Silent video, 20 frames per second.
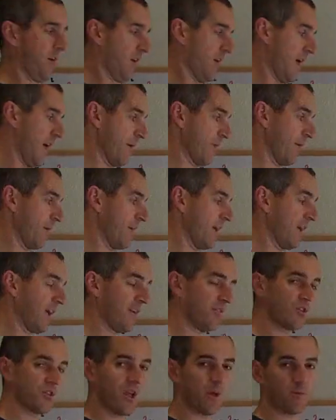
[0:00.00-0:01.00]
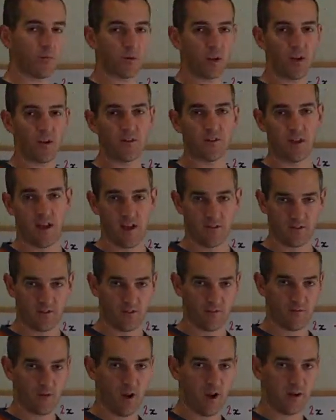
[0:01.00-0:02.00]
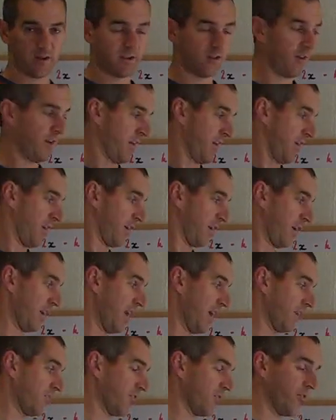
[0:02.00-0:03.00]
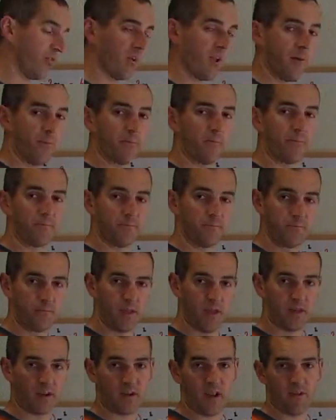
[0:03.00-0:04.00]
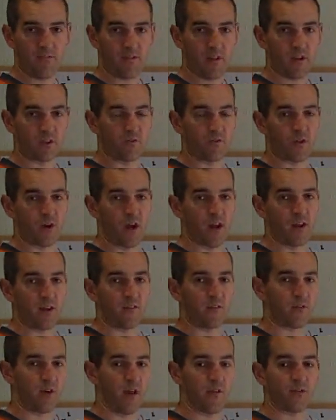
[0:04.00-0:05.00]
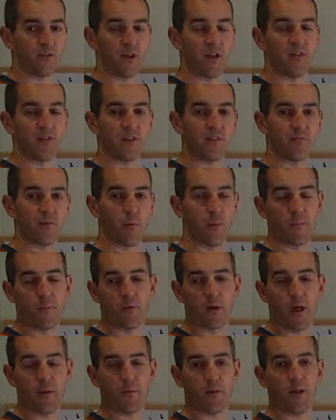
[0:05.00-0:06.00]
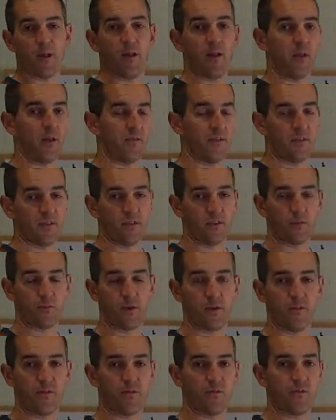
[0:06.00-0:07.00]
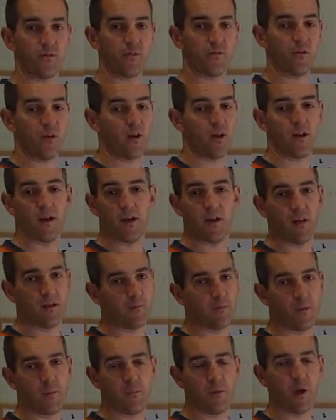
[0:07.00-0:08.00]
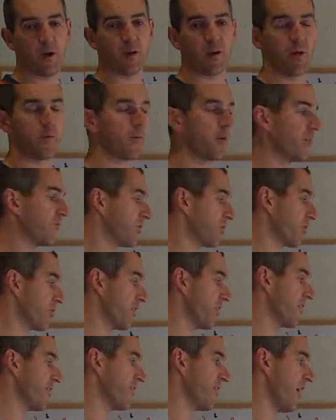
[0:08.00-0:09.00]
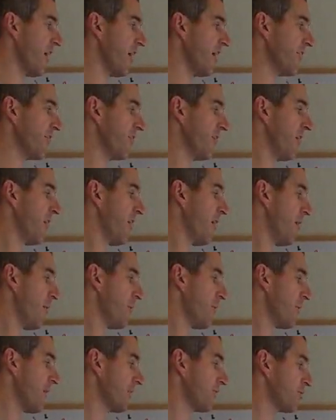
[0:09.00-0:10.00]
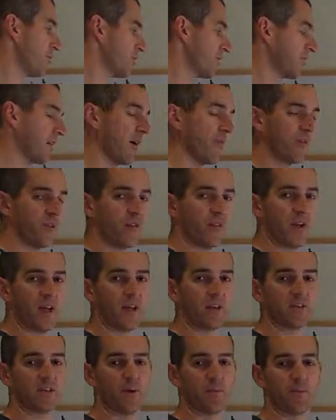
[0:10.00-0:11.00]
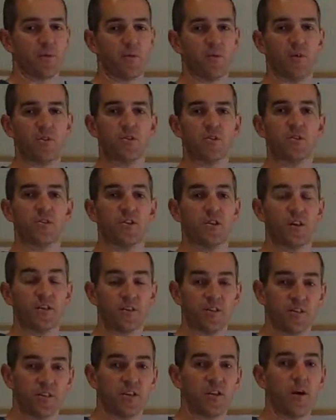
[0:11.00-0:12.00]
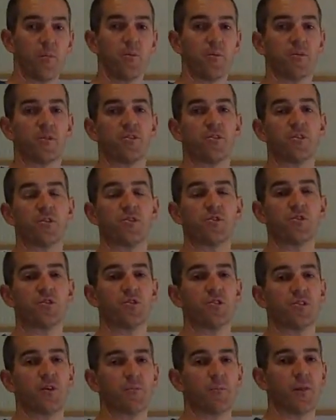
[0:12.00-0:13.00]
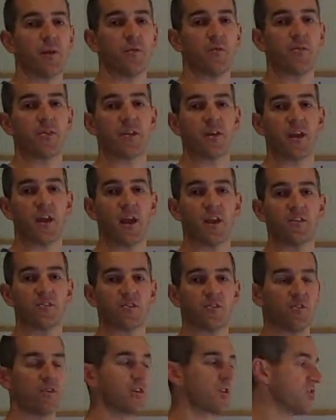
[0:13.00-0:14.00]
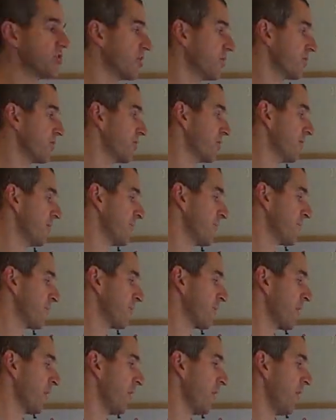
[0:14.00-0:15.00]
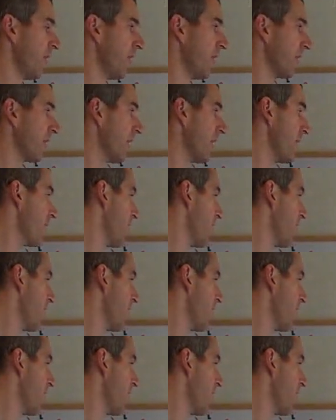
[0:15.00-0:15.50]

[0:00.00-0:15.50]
a negative shape would go down to the right. Connect it all up, and you'll have those variety of graphs. Anything from a parabola, I think there's one through to a polynomial of degree 5. But that's what's covered in the last couple of questions, and as I said, I'll put solutions up there with the CAS screenshots. Okay,